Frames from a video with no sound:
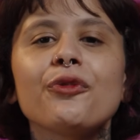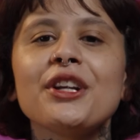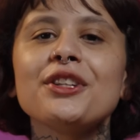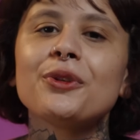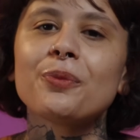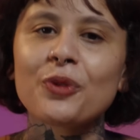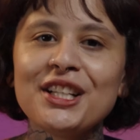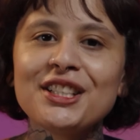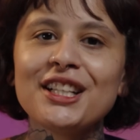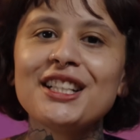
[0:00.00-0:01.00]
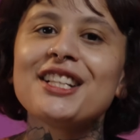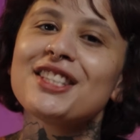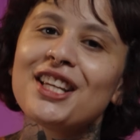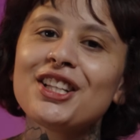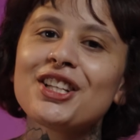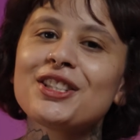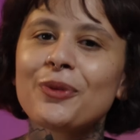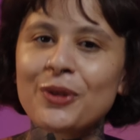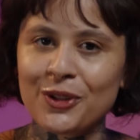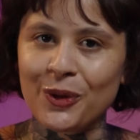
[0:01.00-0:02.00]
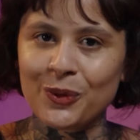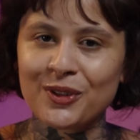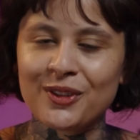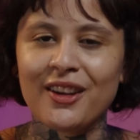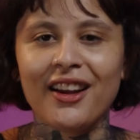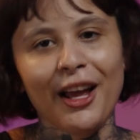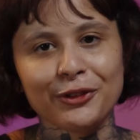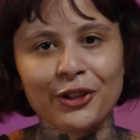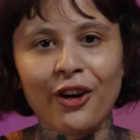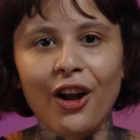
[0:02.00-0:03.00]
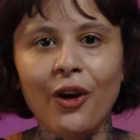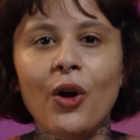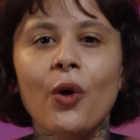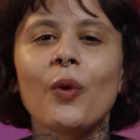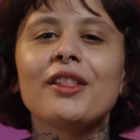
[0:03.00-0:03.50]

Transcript: free to print it and send us the results. After all, we